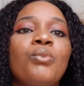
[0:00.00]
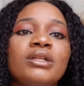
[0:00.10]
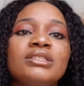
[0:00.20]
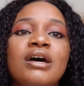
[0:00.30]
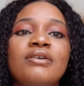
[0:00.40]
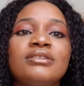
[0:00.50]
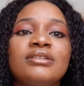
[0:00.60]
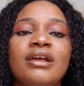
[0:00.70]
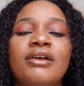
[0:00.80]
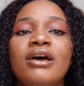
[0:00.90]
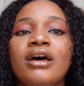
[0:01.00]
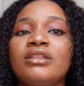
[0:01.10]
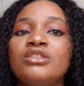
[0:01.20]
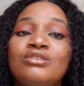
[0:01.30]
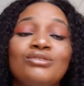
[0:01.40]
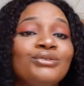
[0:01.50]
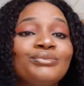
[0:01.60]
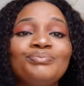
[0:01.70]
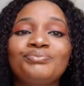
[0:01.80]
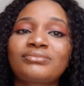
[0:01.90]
1,000 naira to